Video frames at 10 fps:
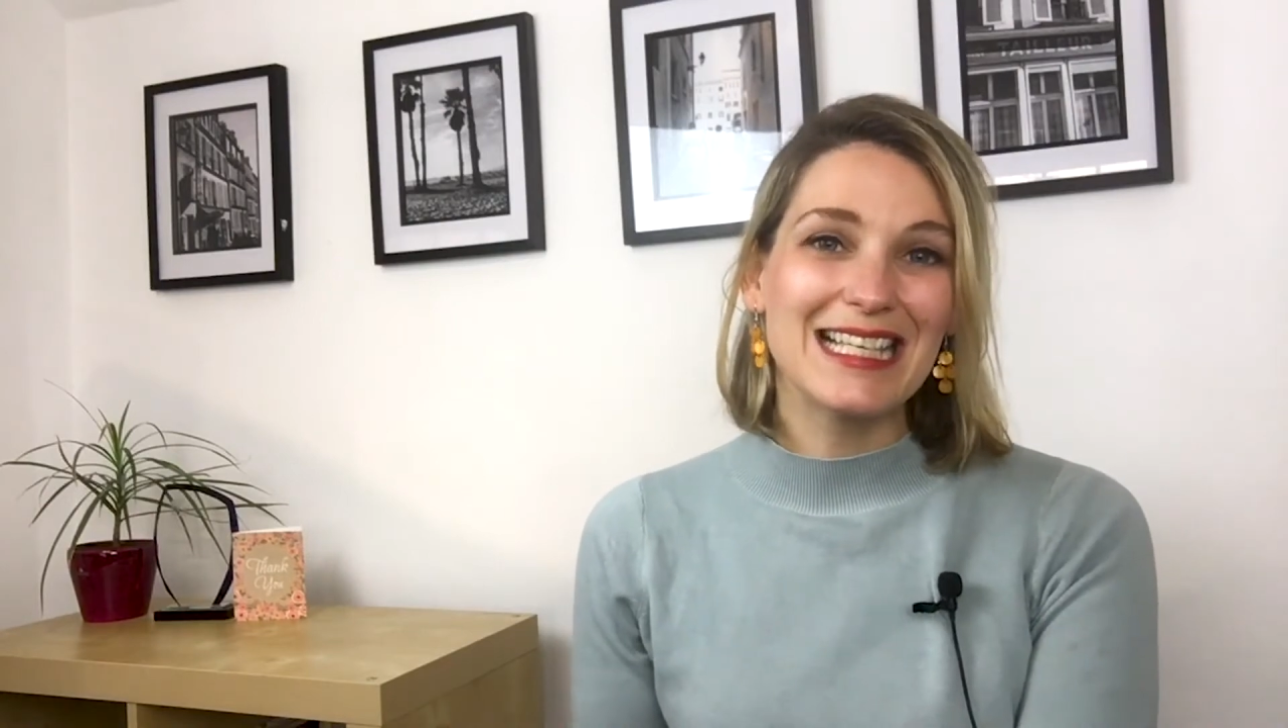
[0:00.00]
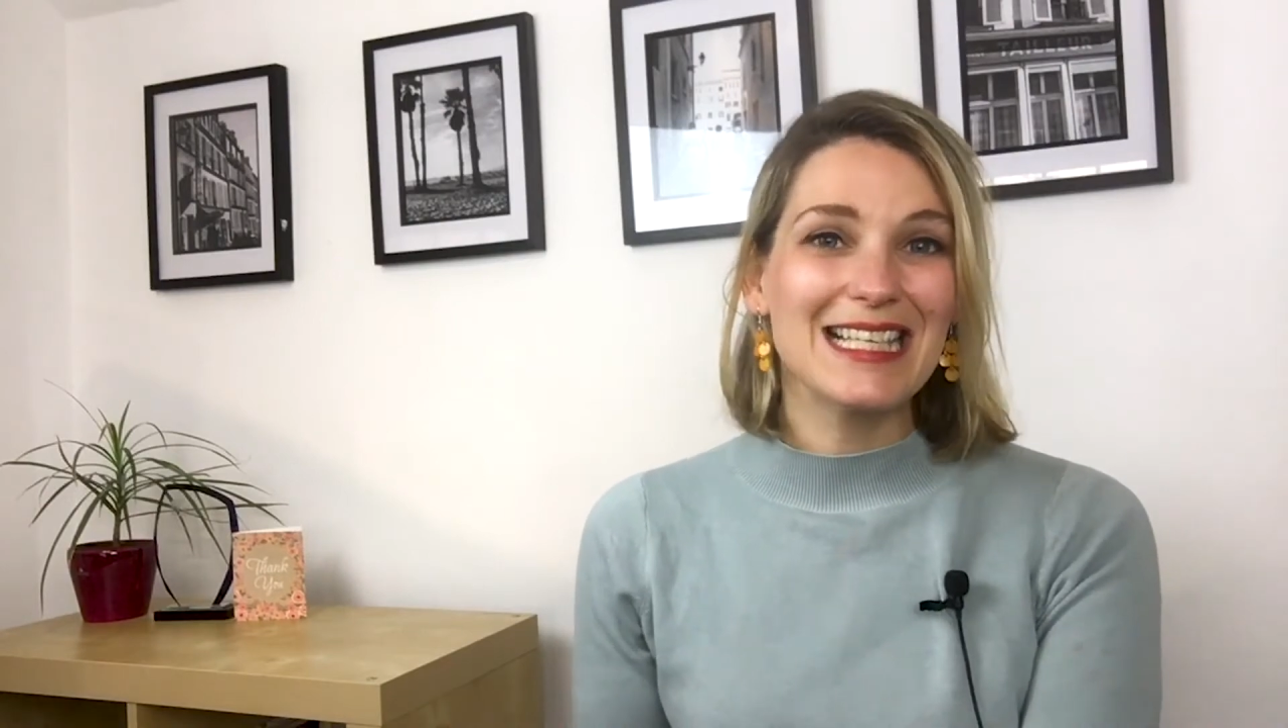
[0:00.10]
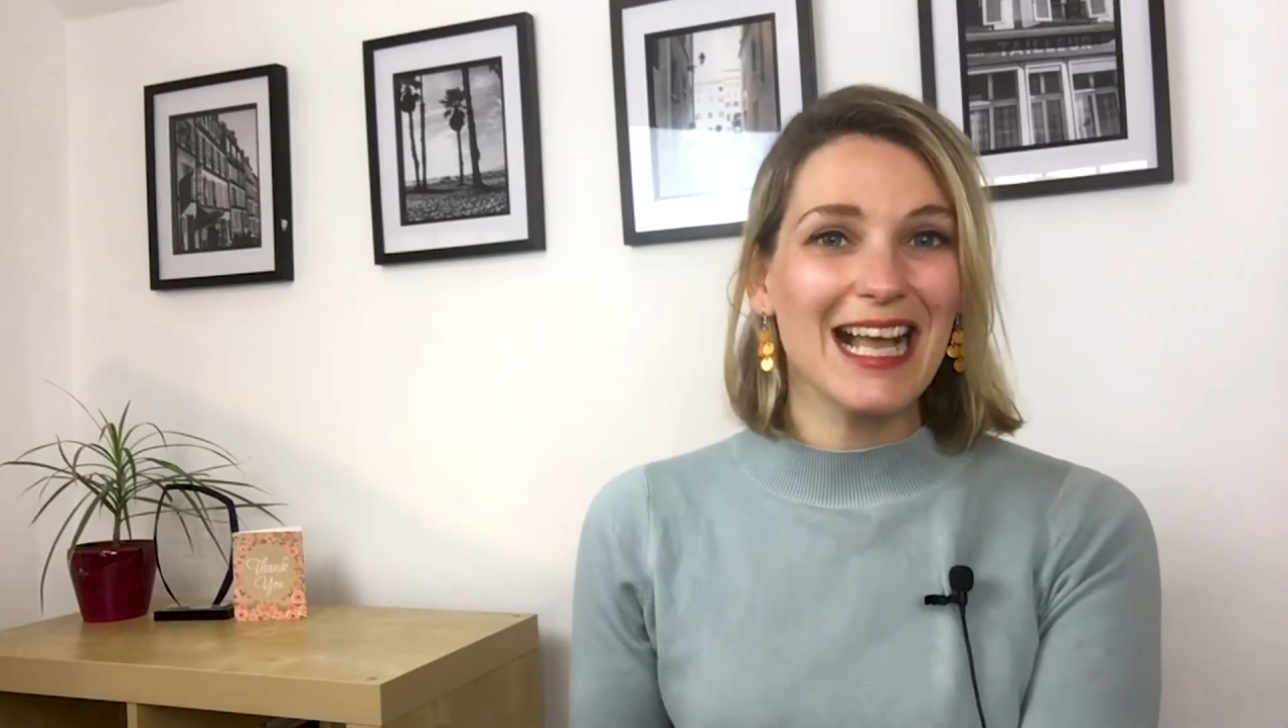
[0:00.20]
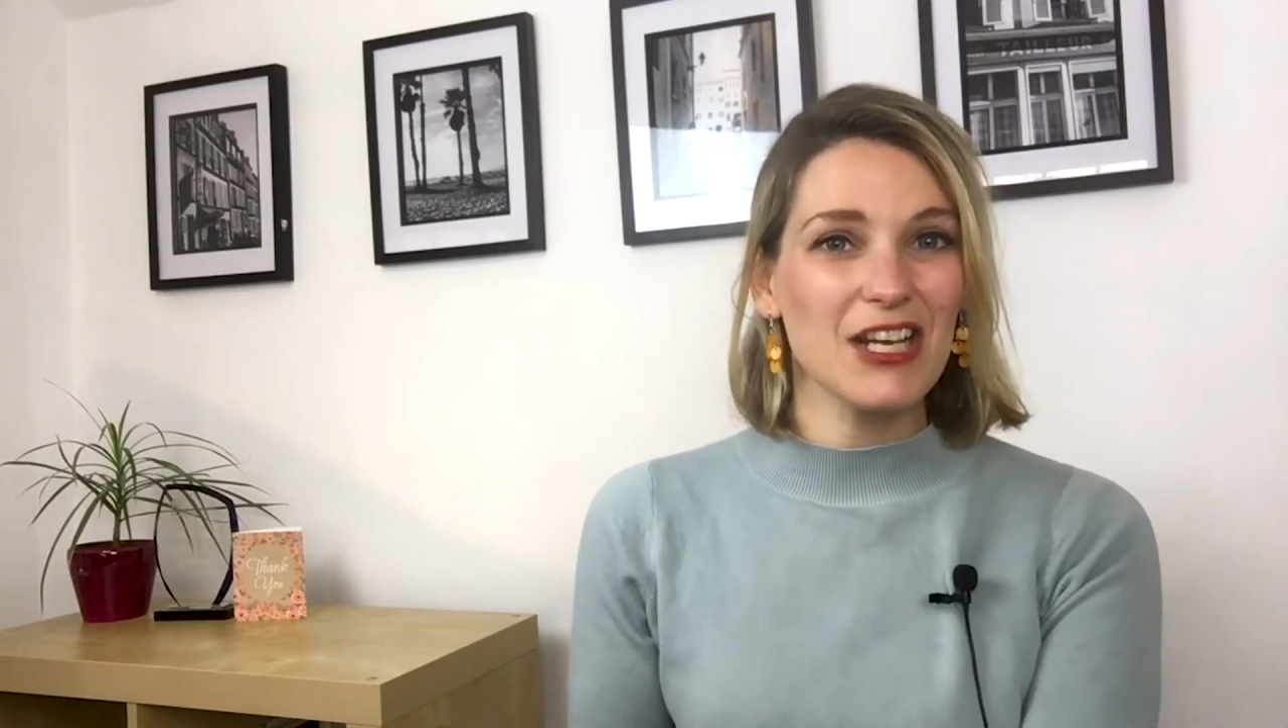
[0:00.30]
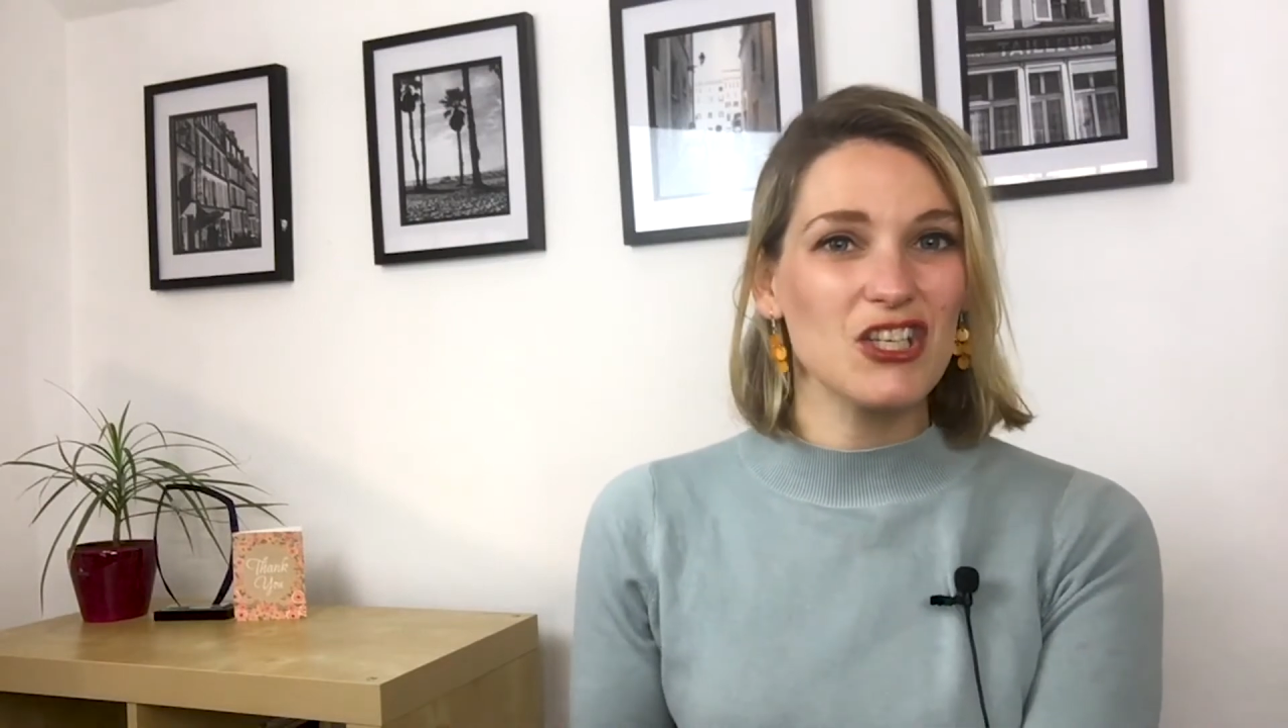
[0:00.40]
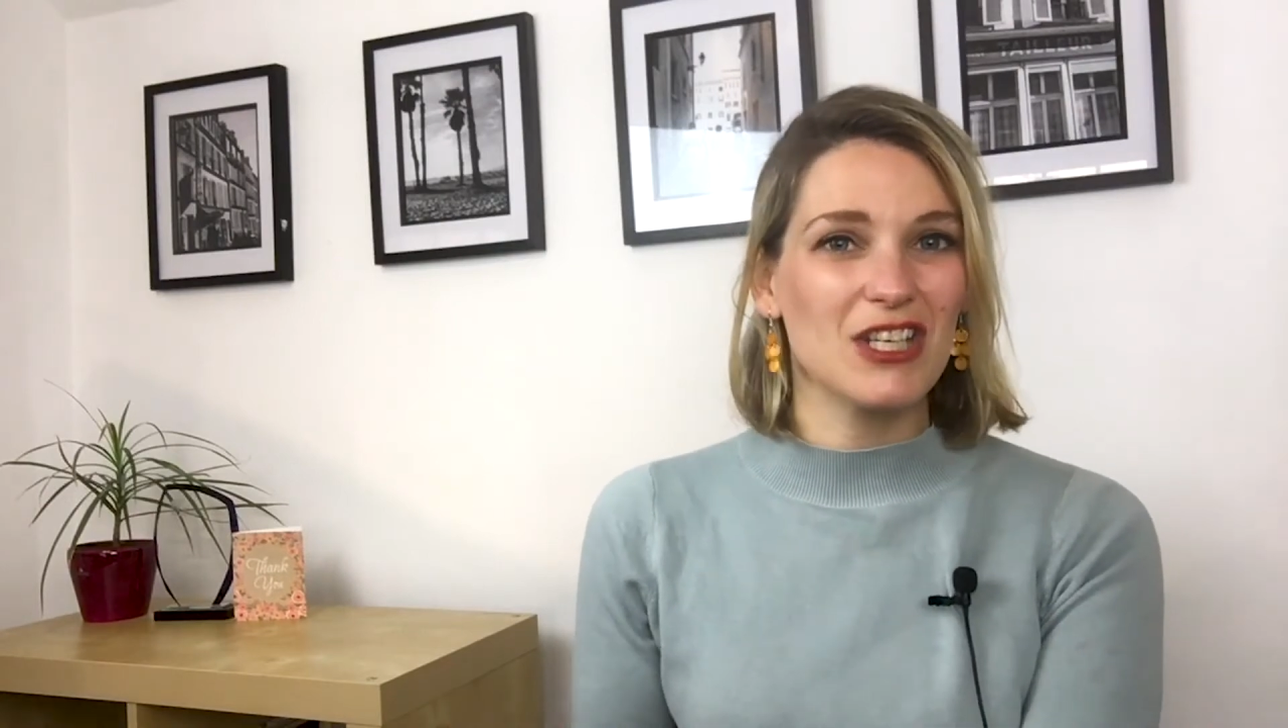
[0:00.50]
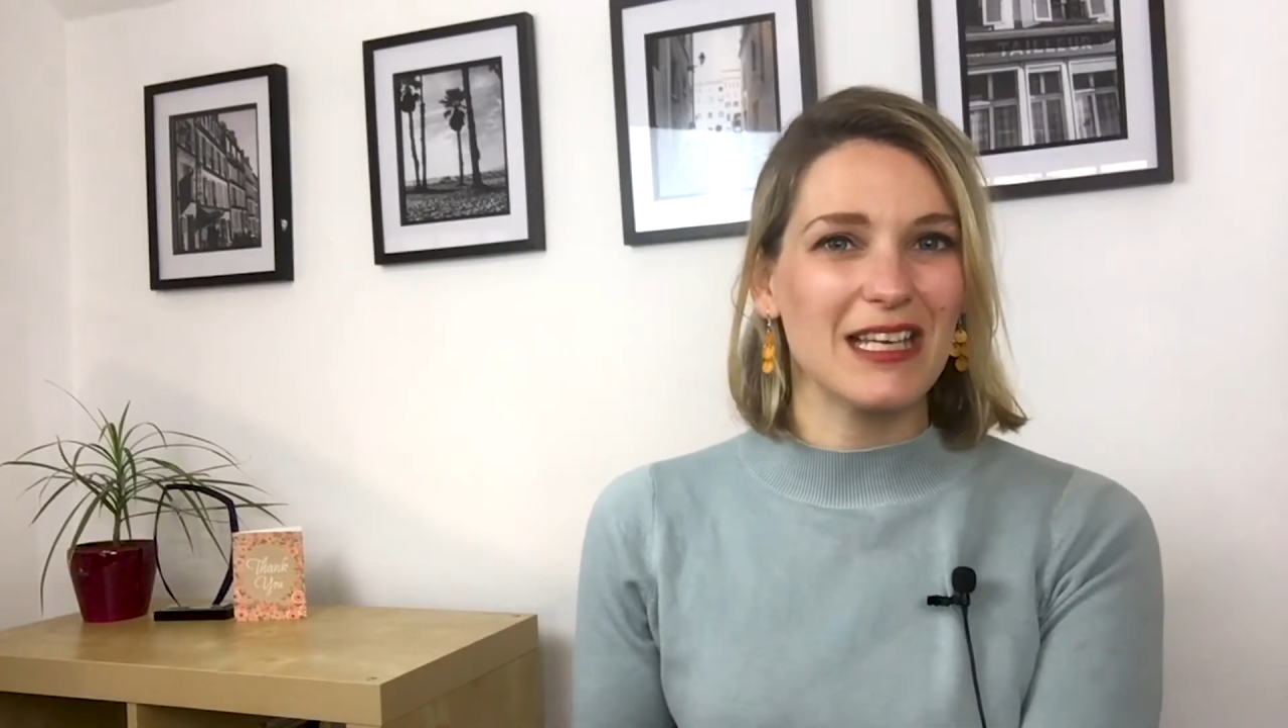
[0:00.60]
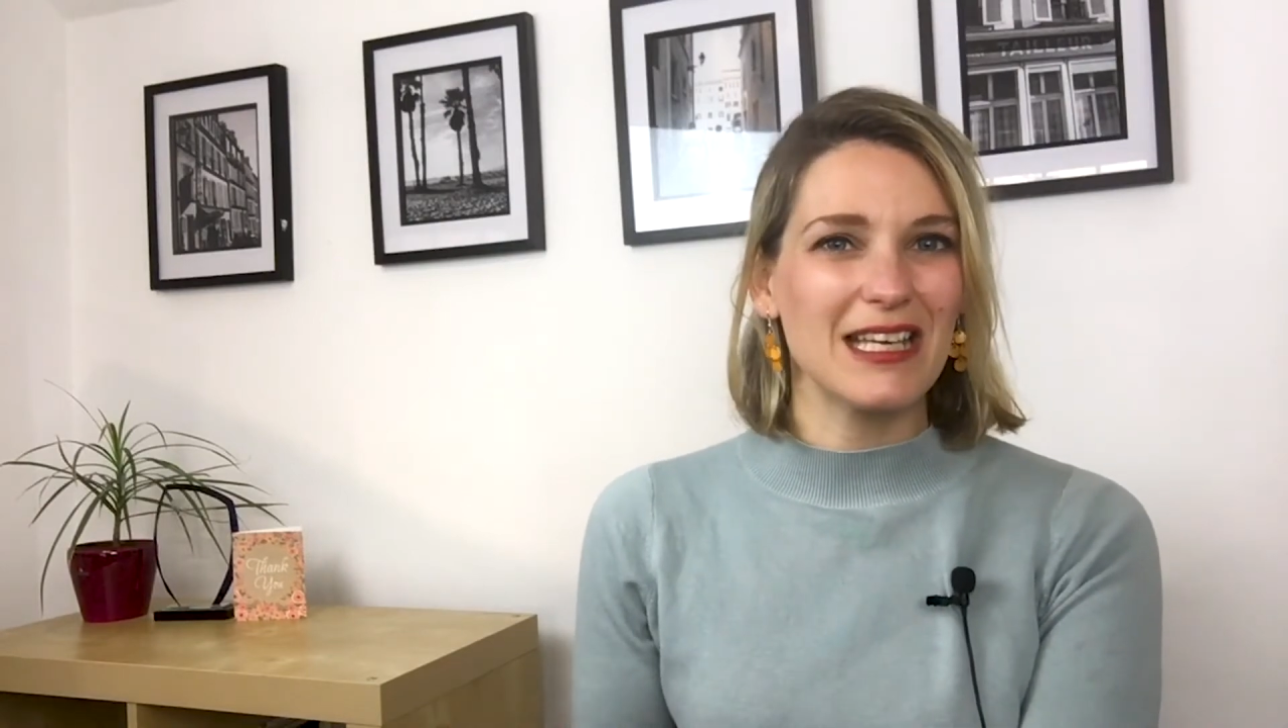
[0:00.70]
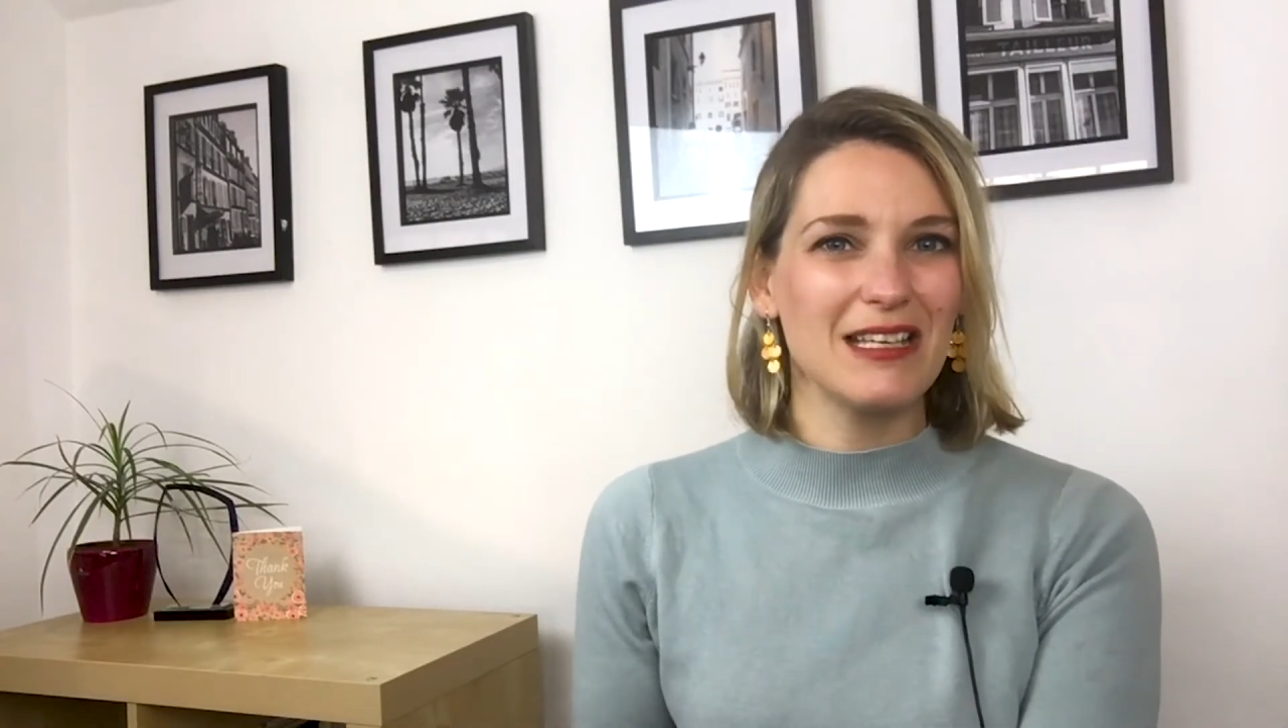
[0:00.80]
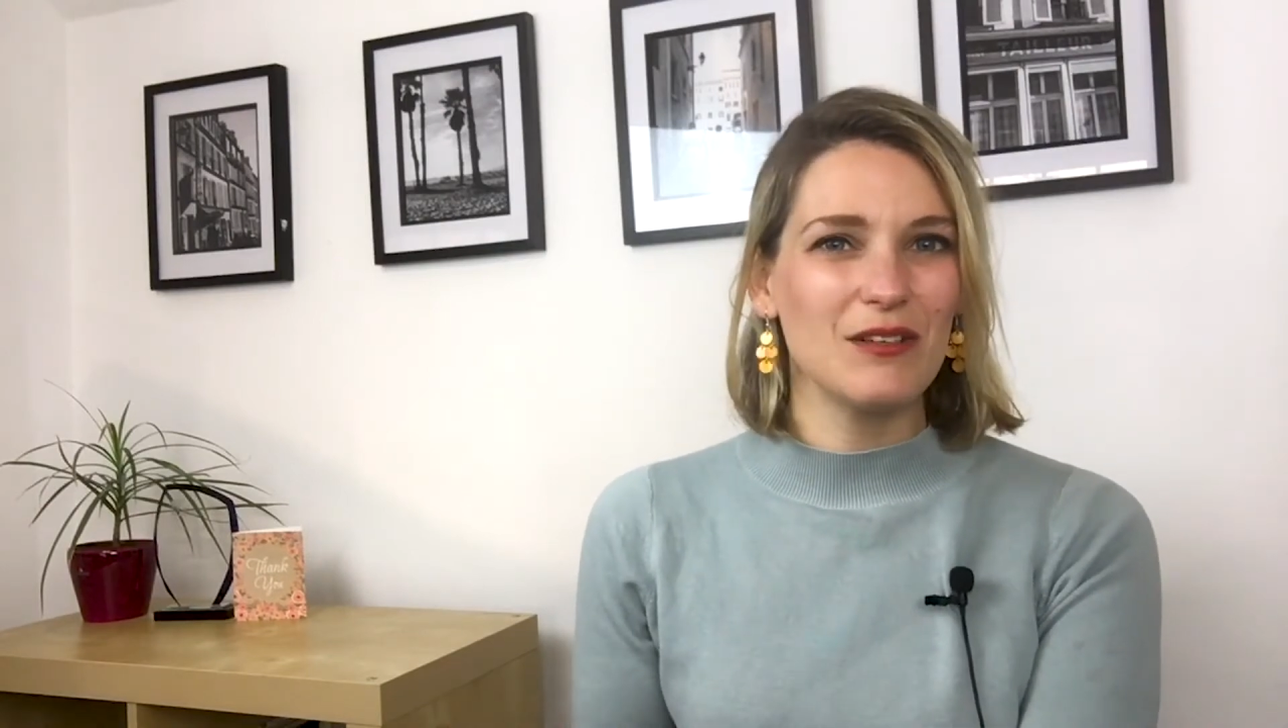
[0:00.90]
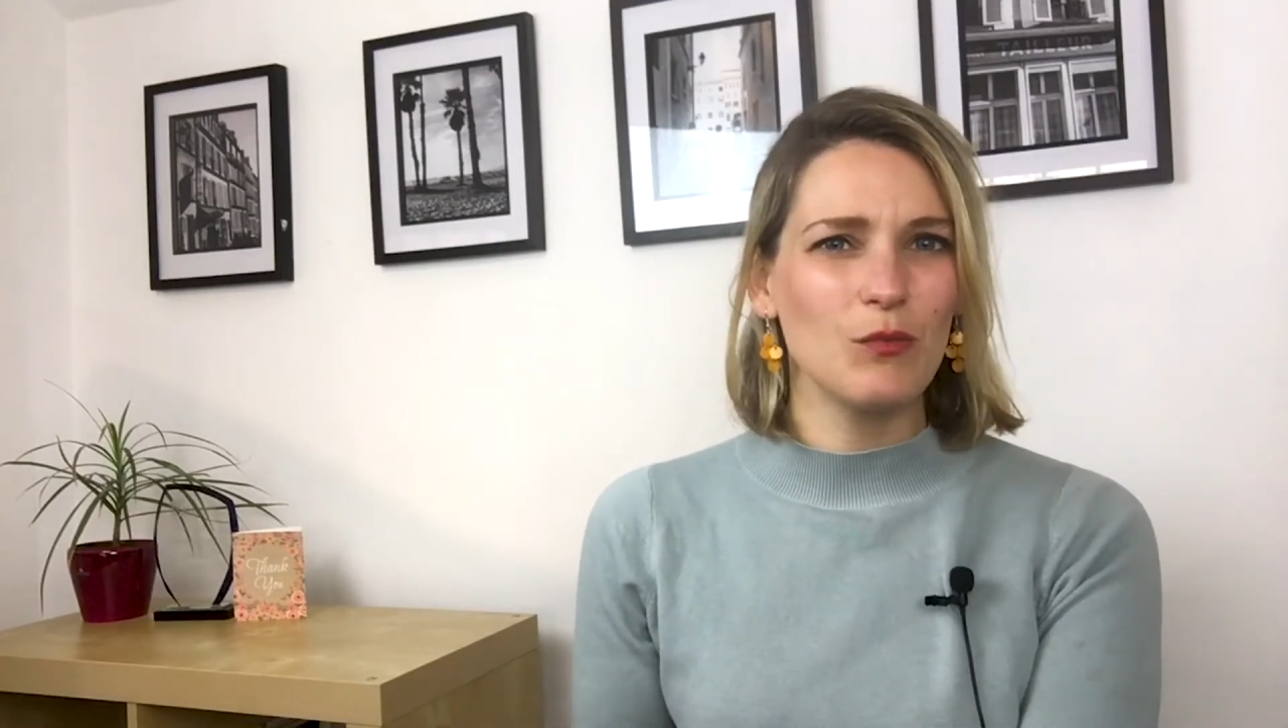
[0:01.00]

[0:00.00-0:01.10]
is actually,